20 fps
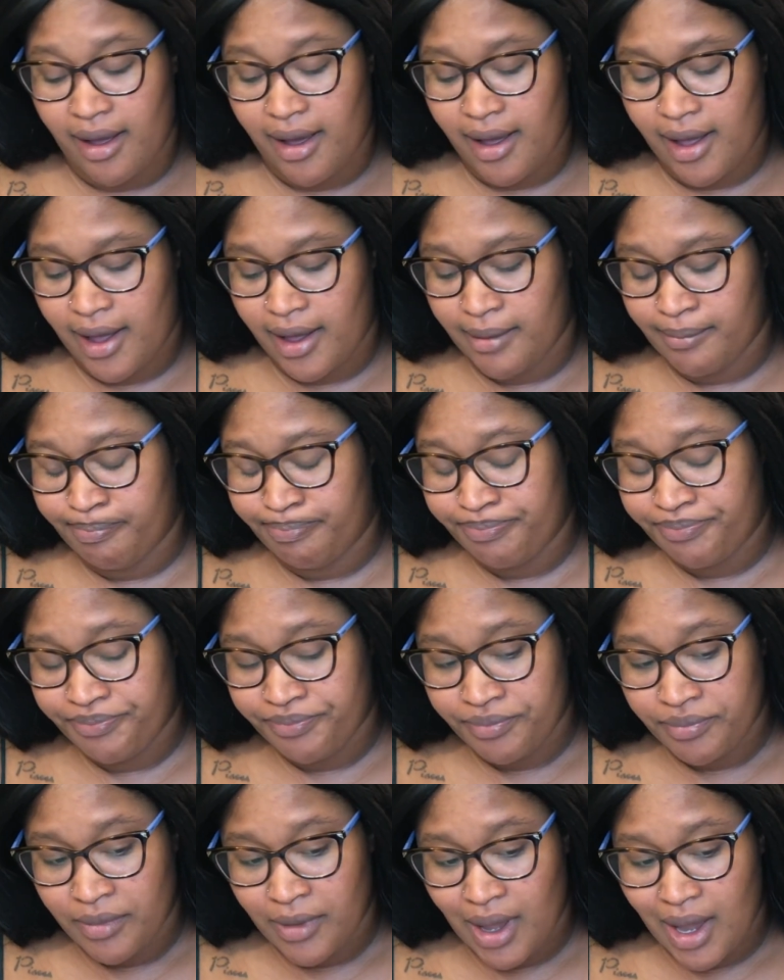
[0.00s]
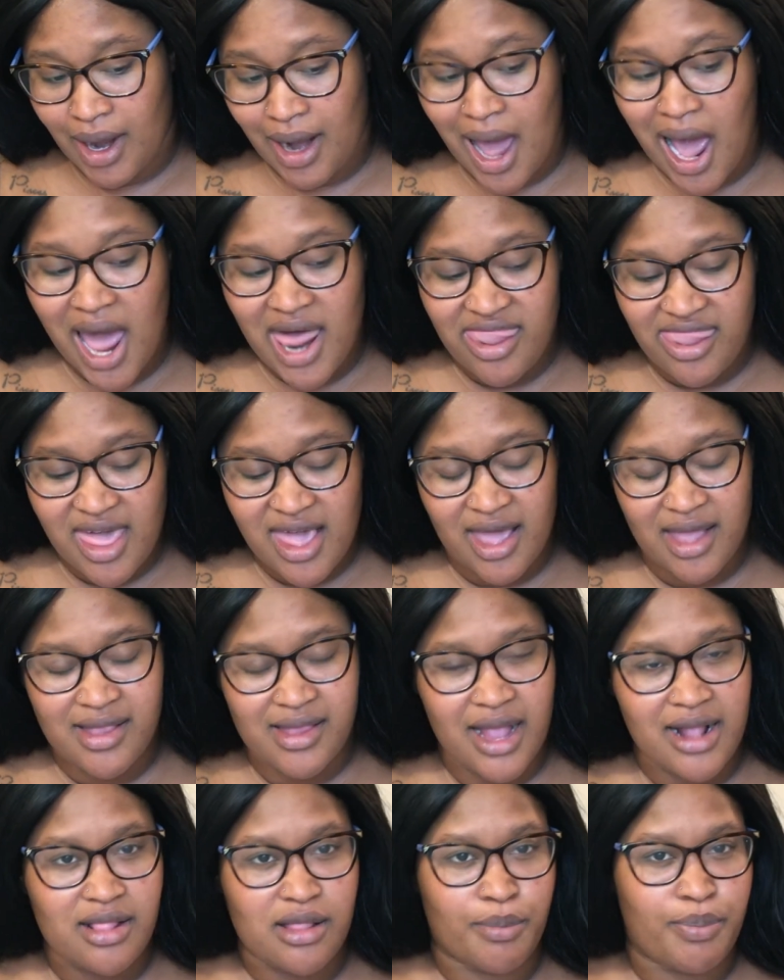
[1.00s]
and I think
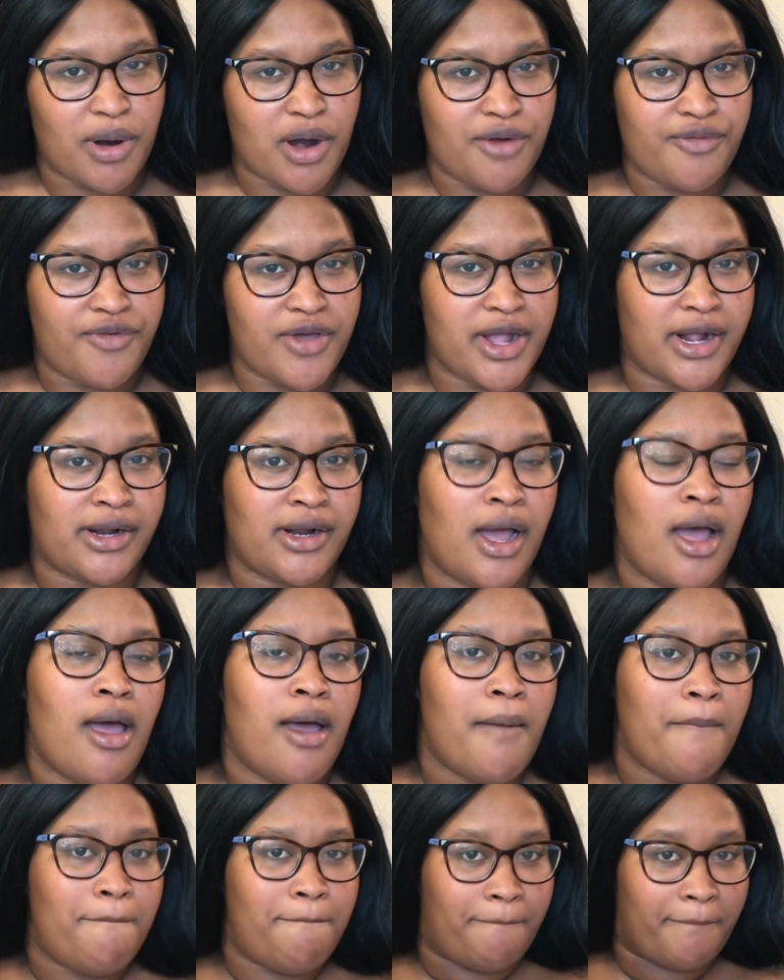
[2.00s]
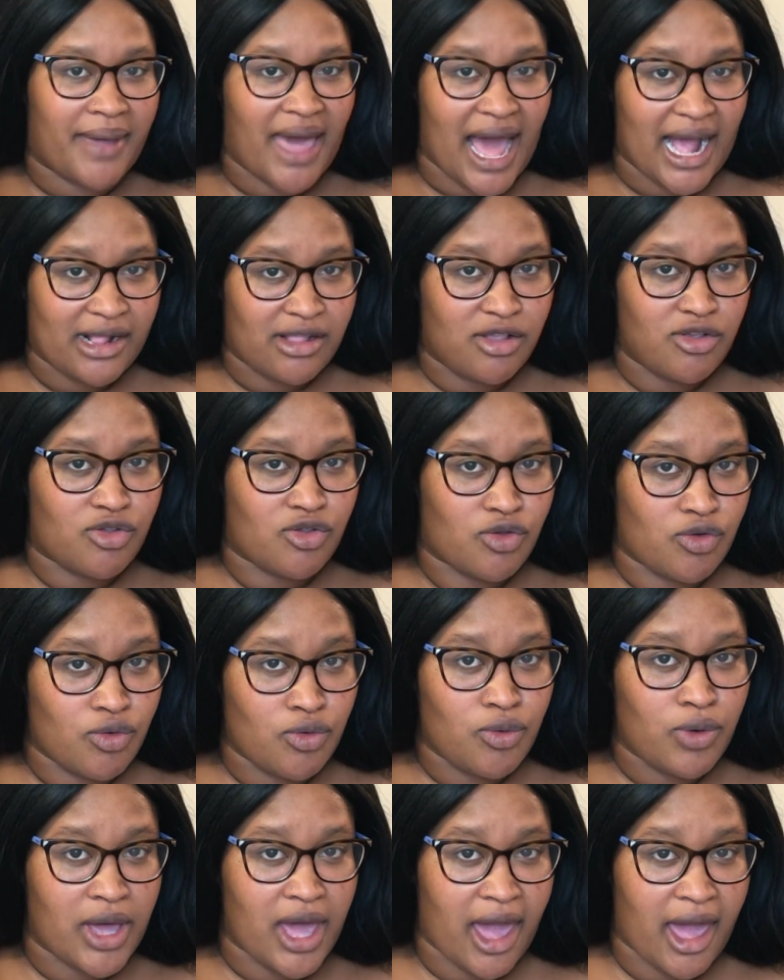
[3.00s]
it's like the perfect back to
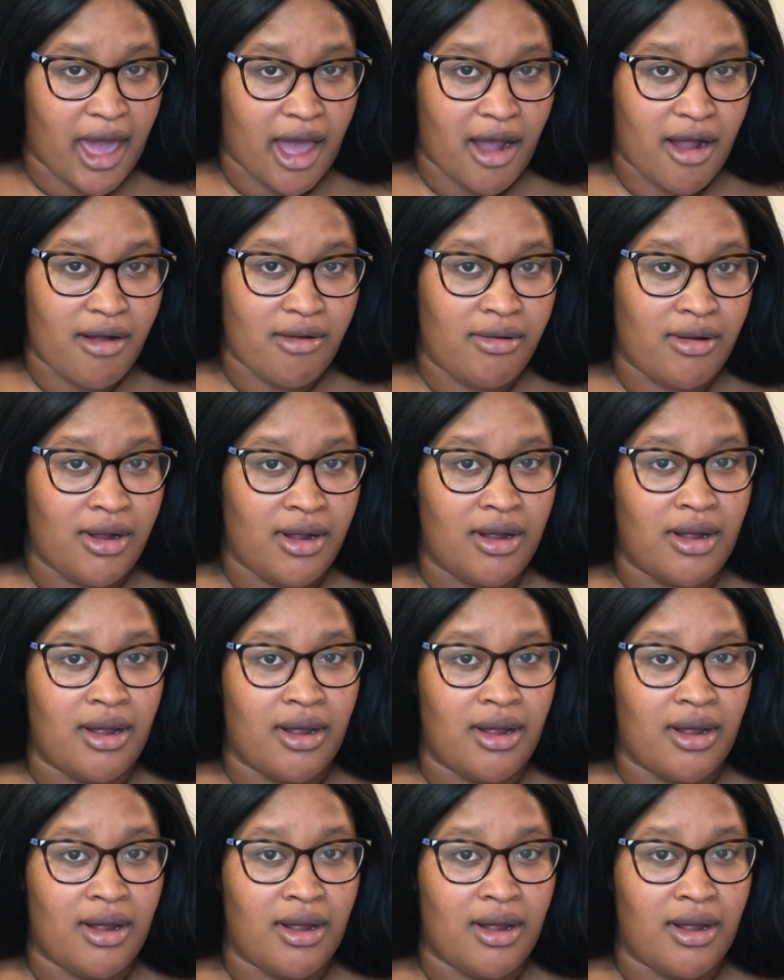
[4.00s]
school hair,